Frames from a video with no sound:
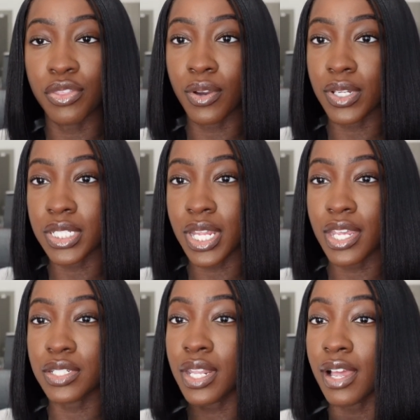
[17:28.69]
Thursday.
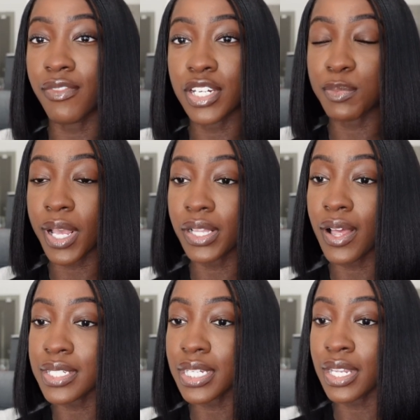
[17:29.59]
So then I'll finish my
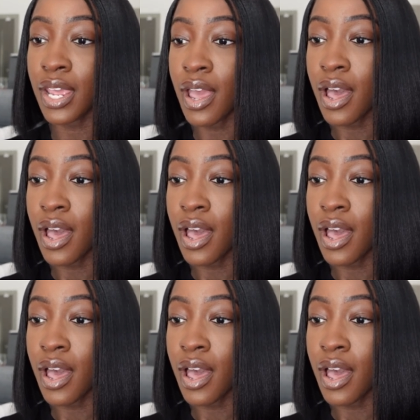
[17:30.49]
closet.